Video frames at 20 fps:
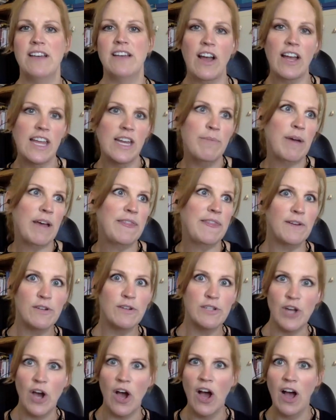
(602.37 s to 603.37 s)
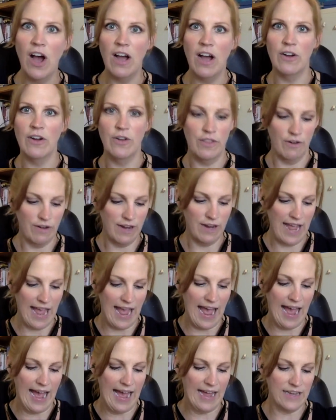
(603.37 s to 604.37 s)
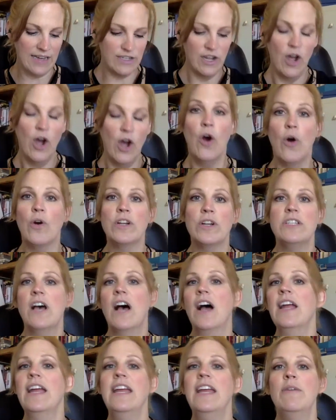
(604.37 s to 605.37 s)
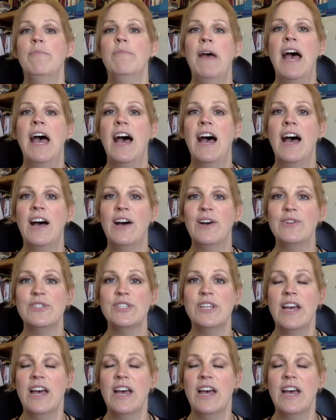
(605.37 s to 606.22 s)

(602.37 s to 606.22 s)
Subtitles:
Talking about their dog or their cat, or talking about,